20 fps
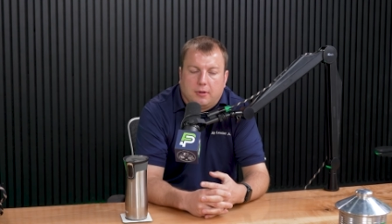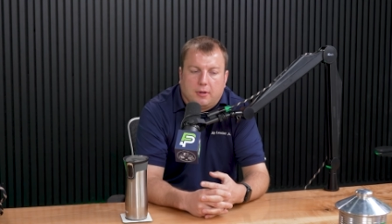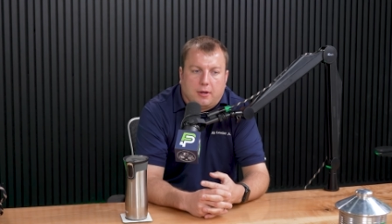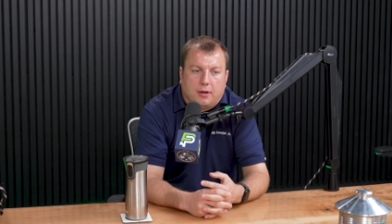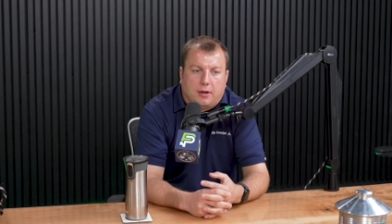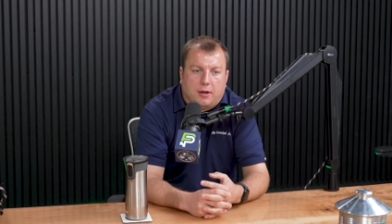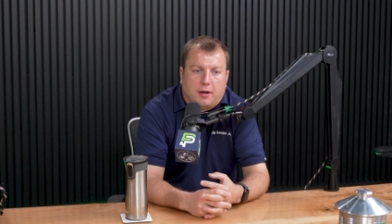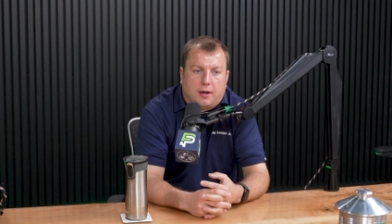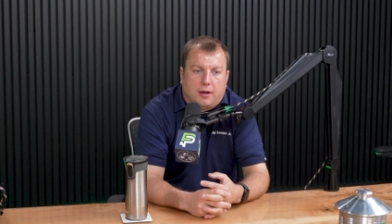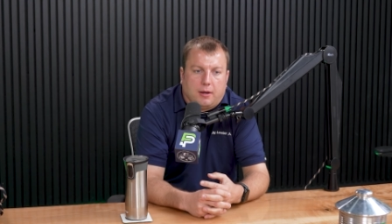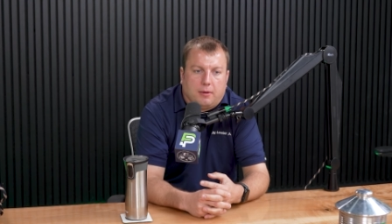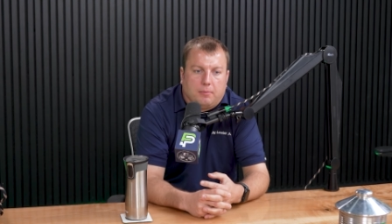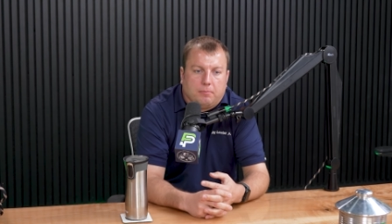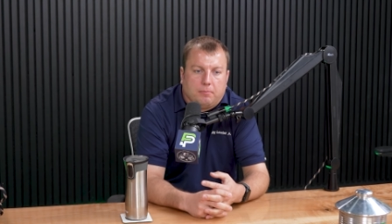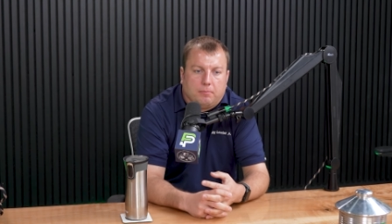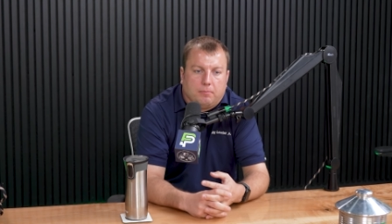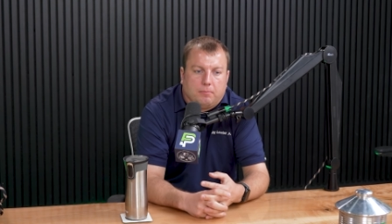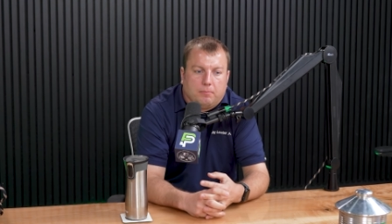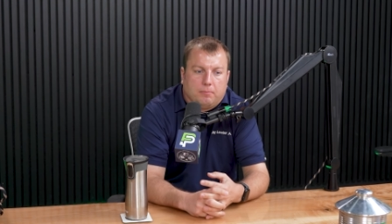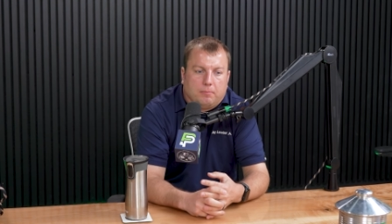
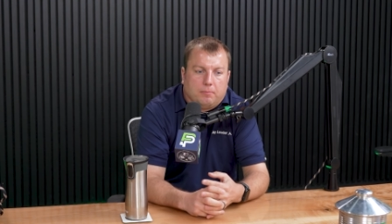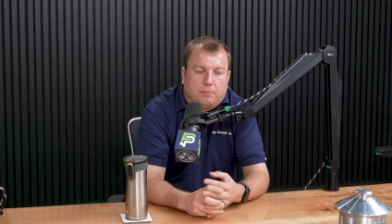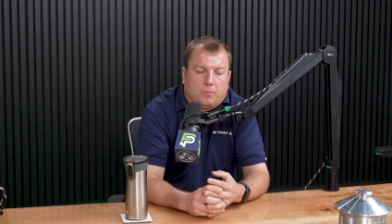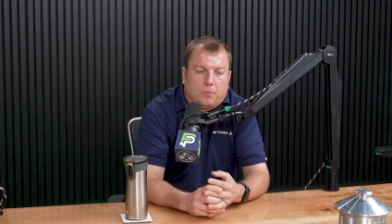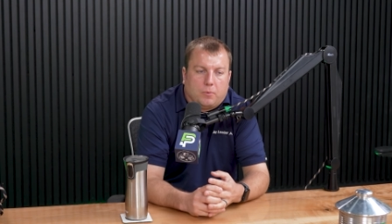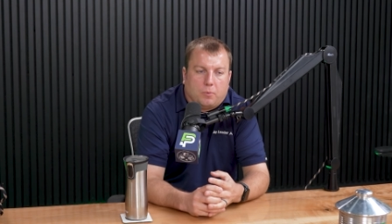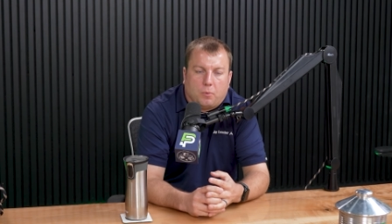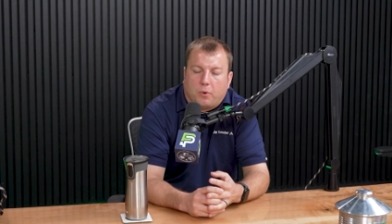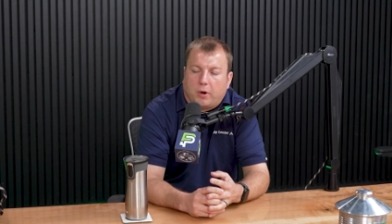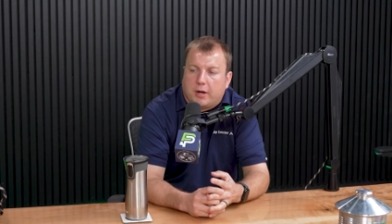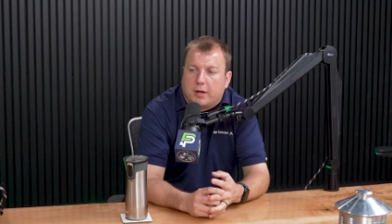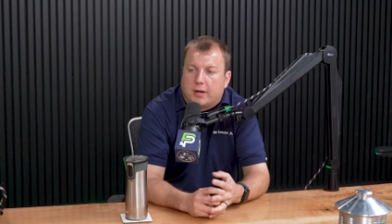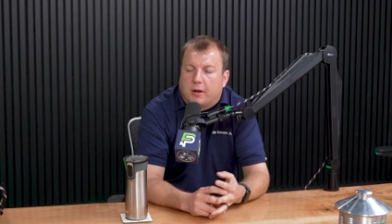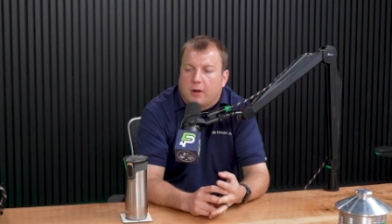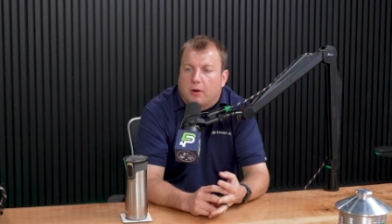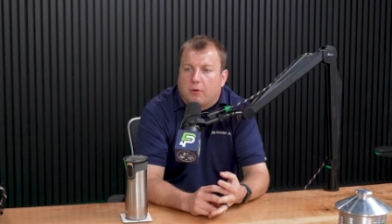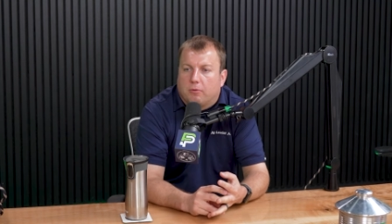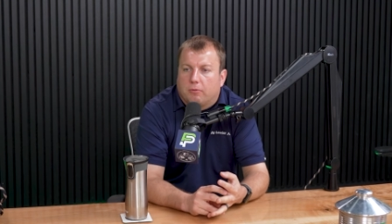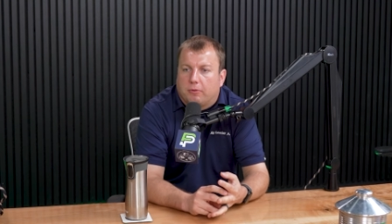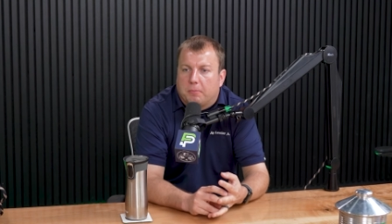where you can
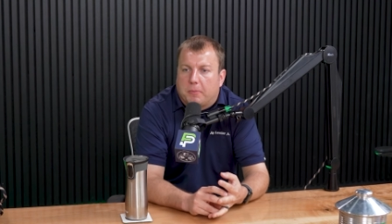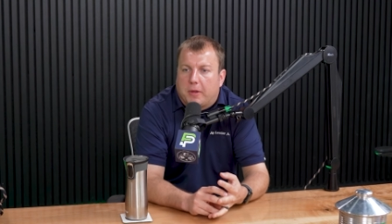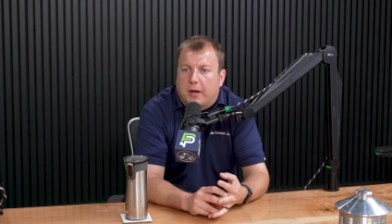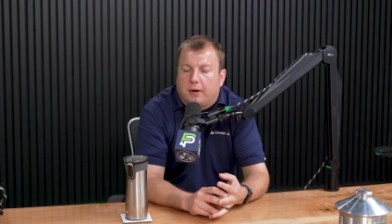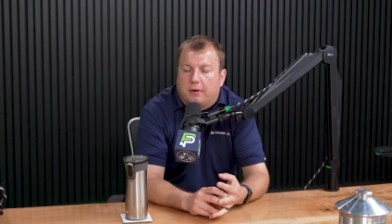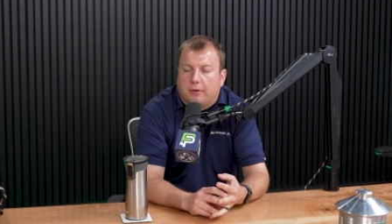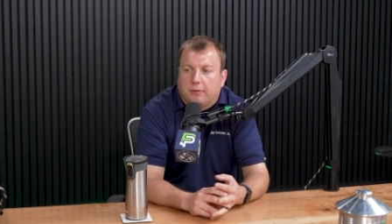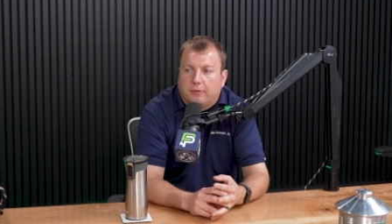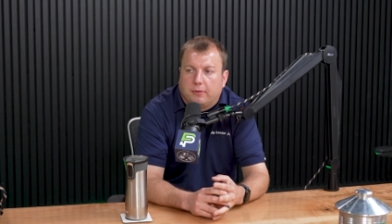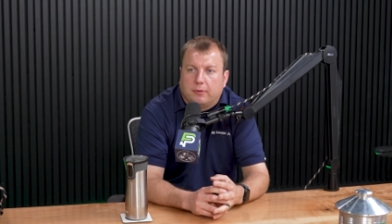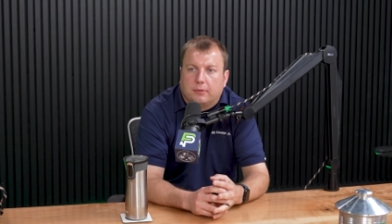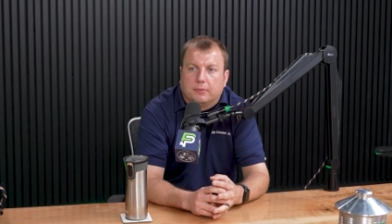go from there. So.